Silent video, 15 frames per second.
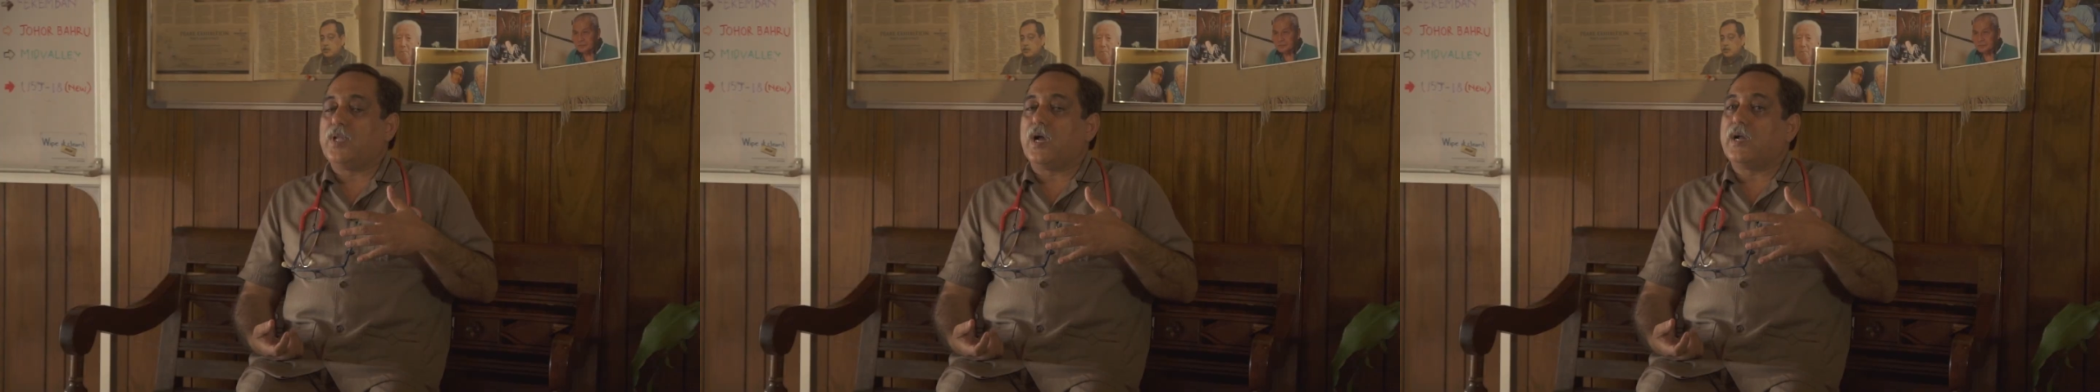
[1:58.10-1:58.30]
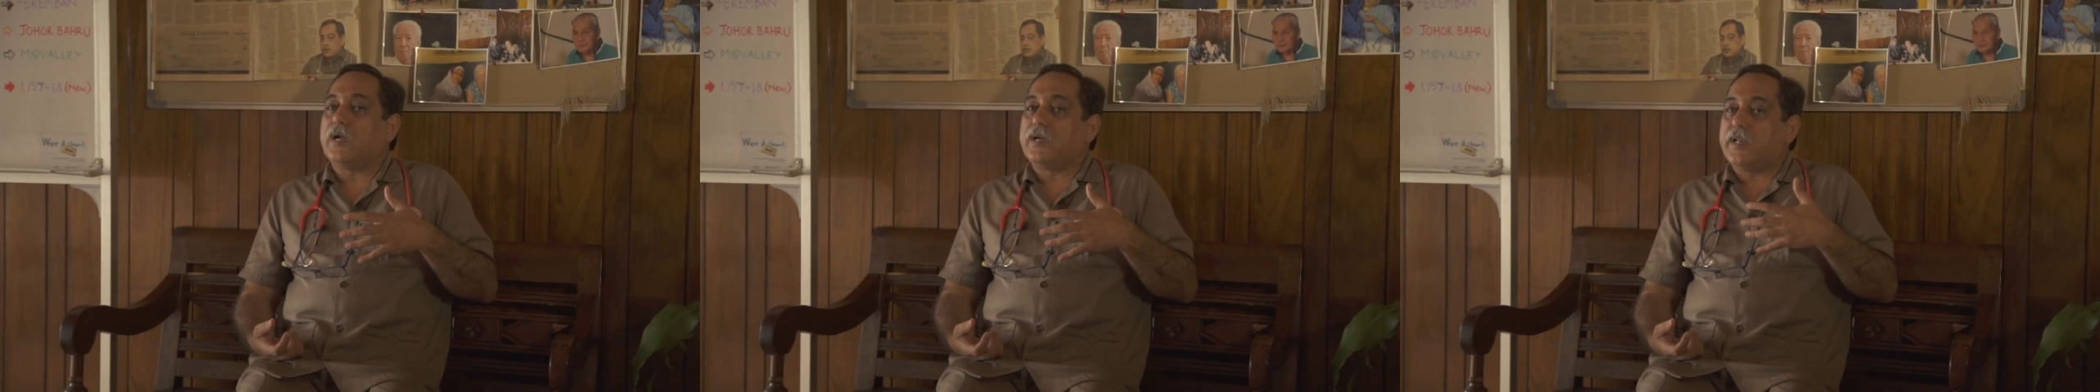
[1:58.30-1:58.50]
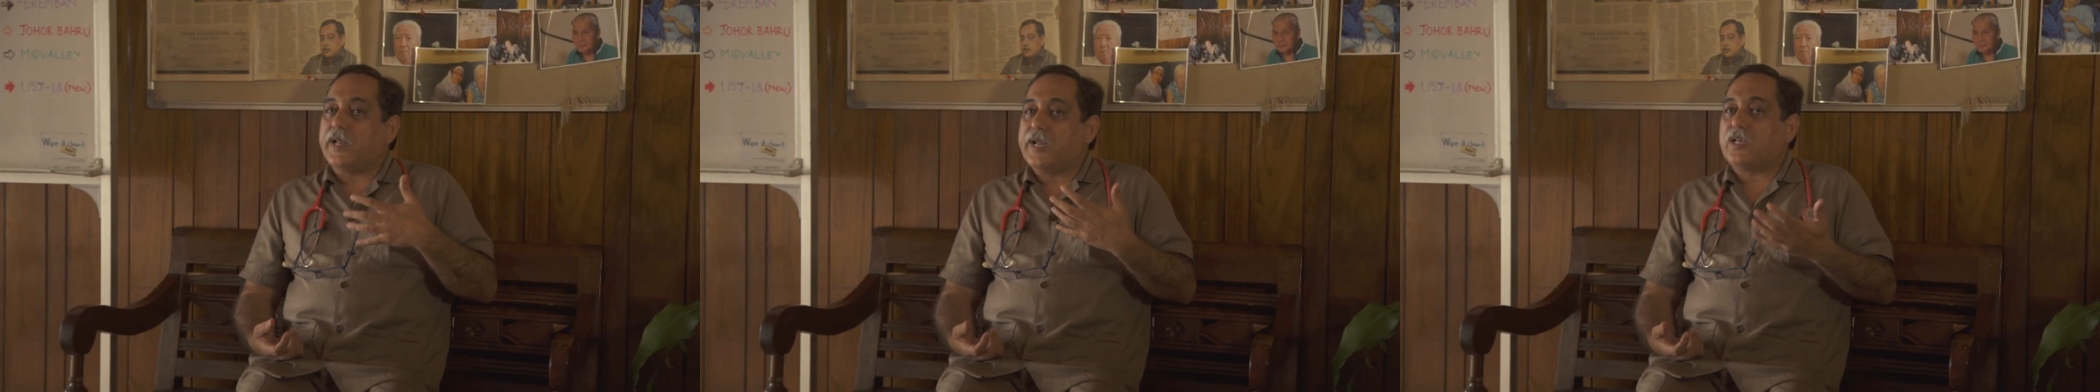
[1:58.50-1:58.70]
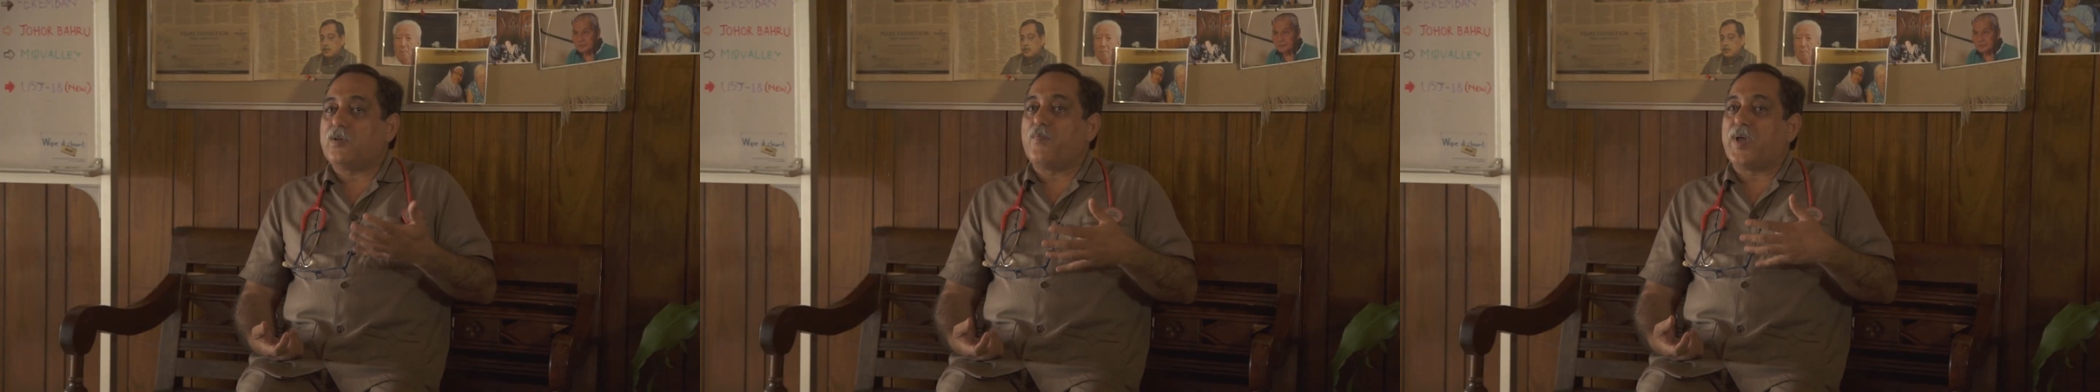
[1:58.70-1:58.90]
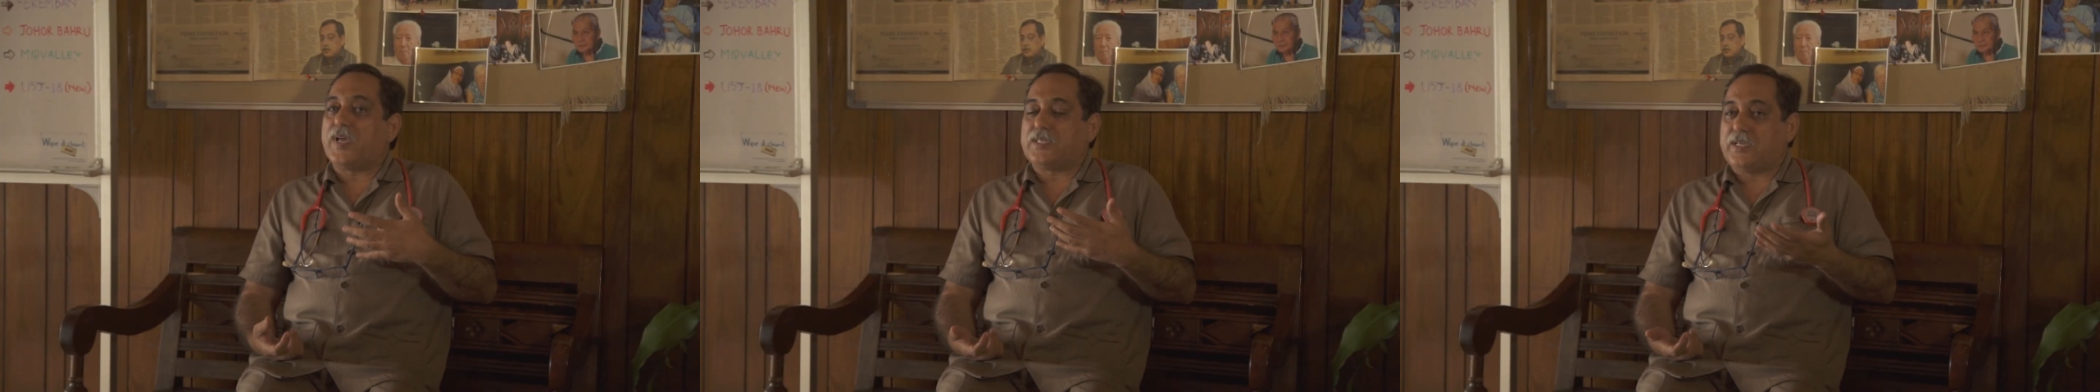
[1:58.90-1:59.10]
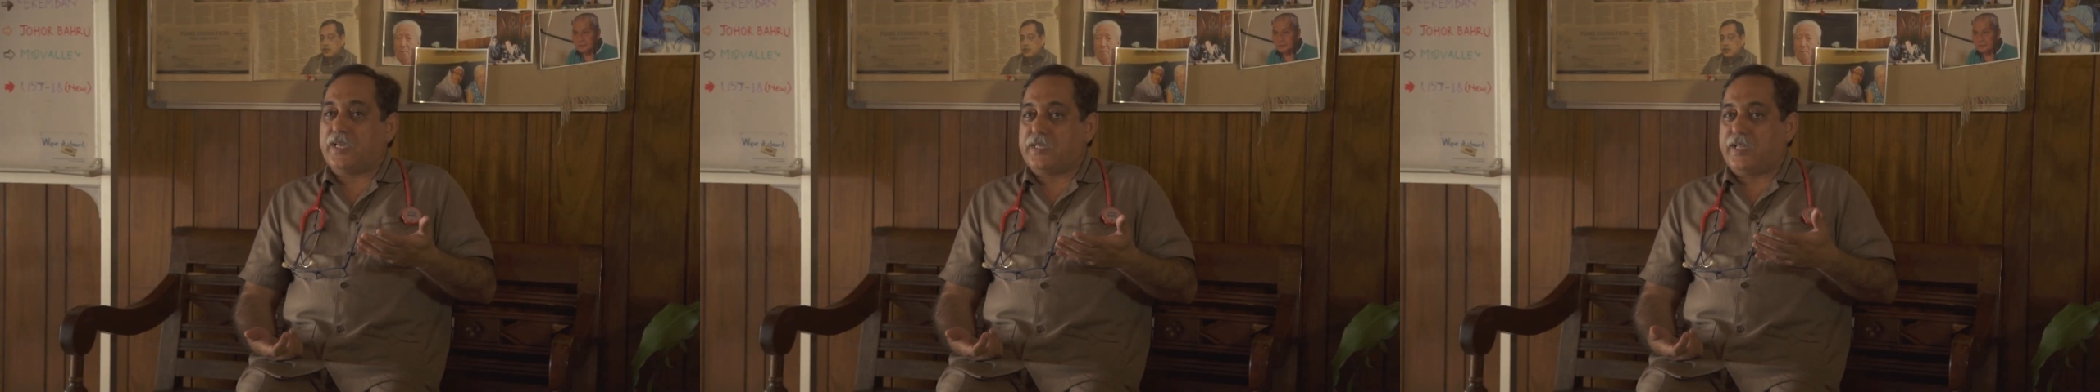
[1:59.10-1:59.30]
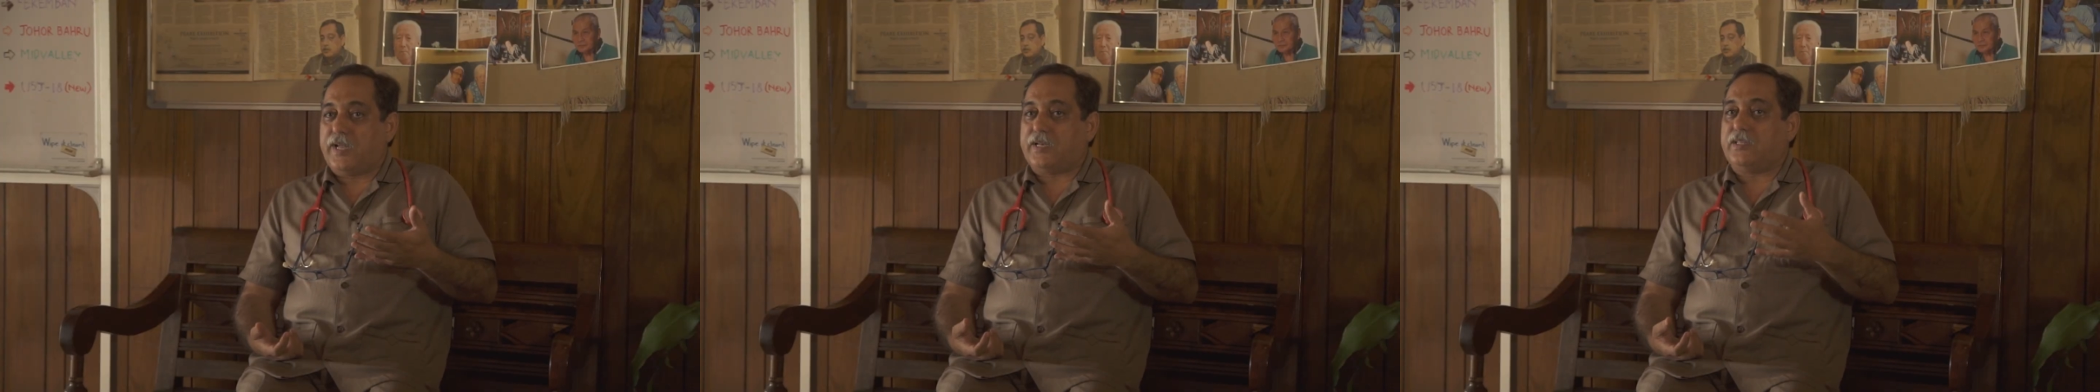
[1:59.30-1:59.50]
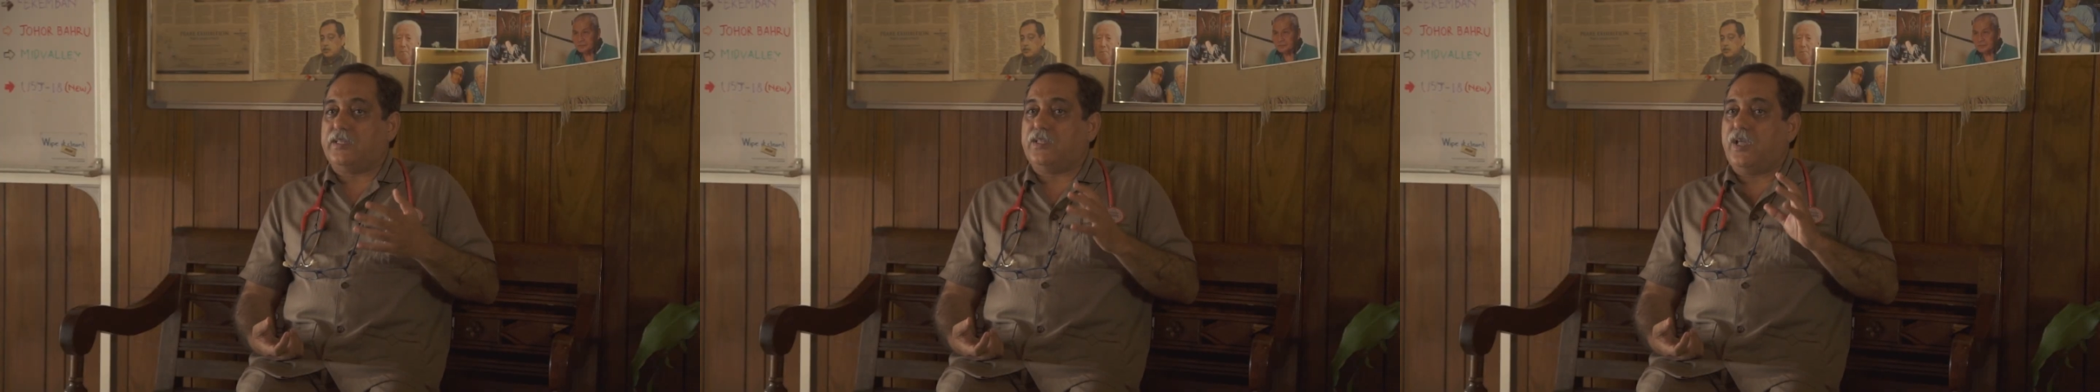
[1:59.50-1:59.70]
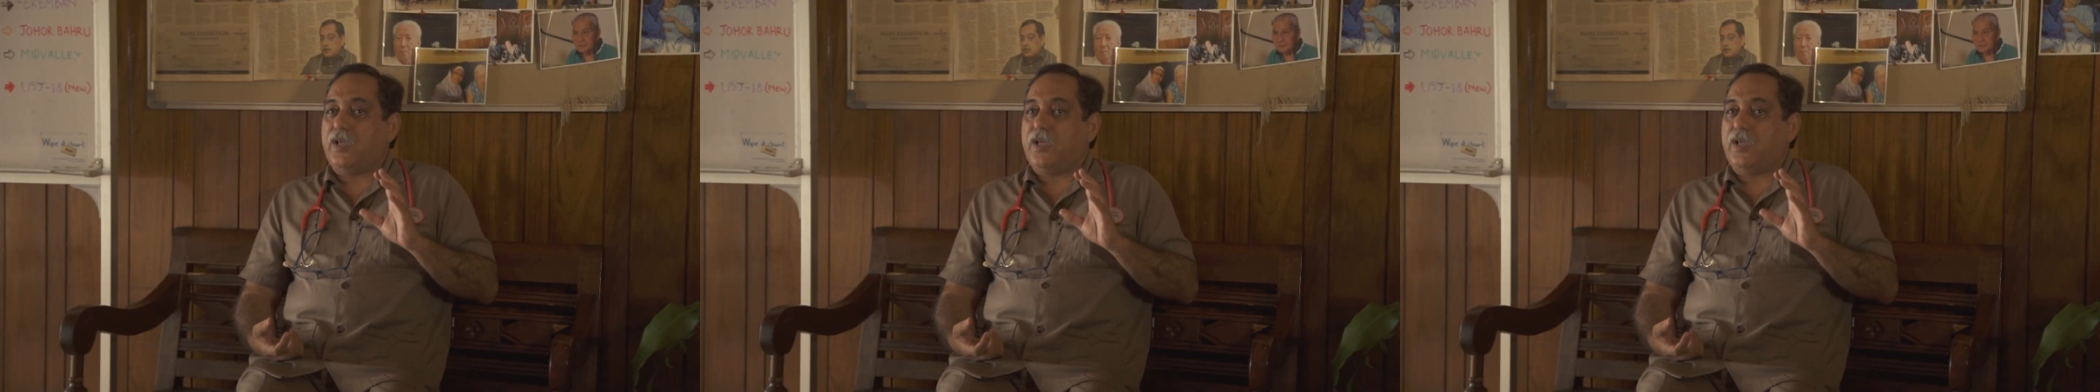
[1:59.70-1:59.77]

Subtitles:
a great message that